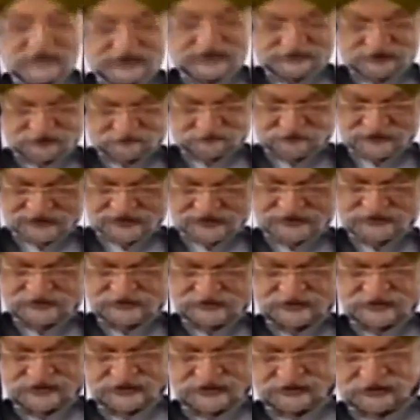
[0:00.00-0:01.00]
but other
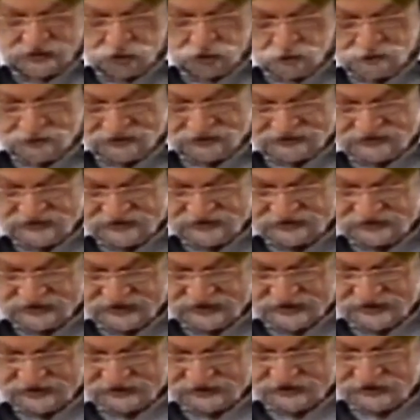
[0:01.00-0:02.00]
flights. Tirupati is
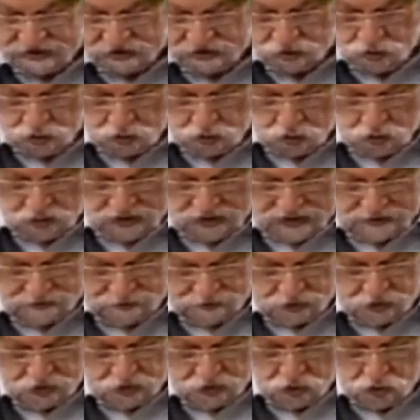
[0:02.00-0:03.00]
connected to
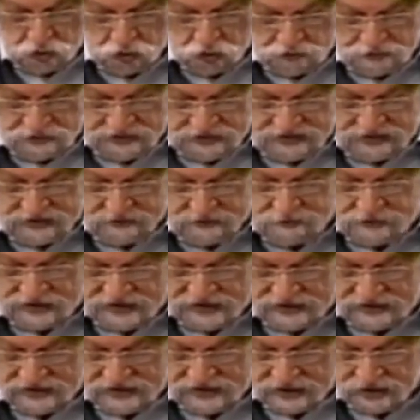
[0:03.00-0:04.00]
Kolhapur, Hubli,
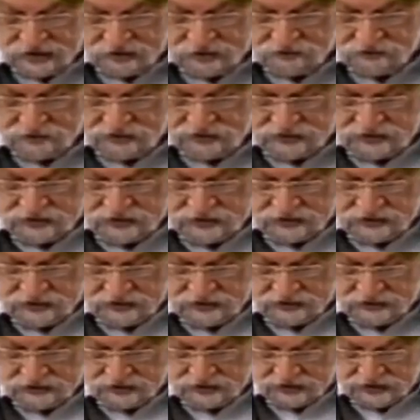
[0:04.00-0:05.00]
Belgaum,
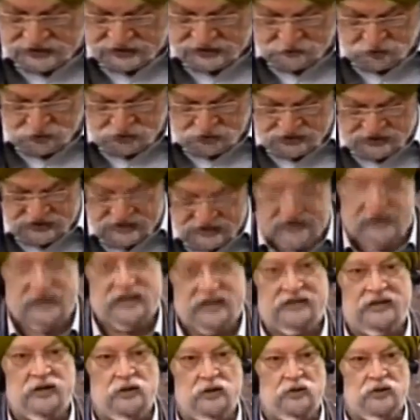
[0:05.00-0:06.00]
right, Kalaburgi right.
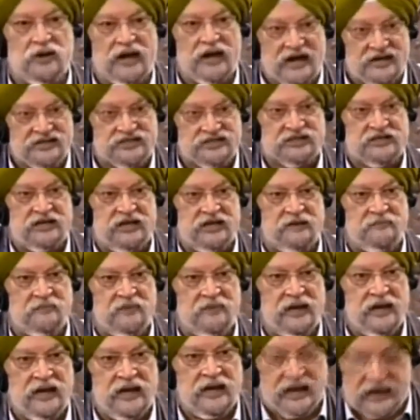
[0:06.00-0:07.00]
under the Udan
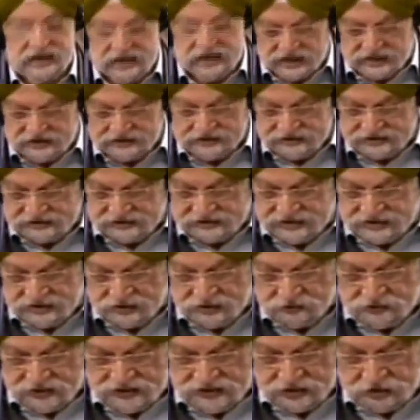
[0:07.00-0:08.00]
scheme. And other than
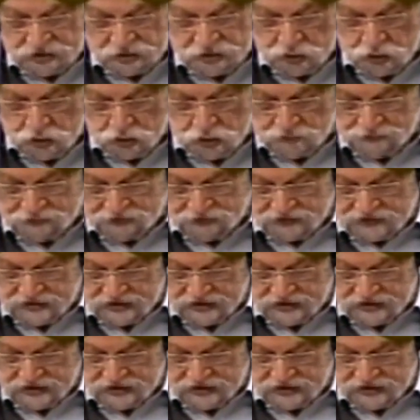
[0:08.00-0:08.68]
the one to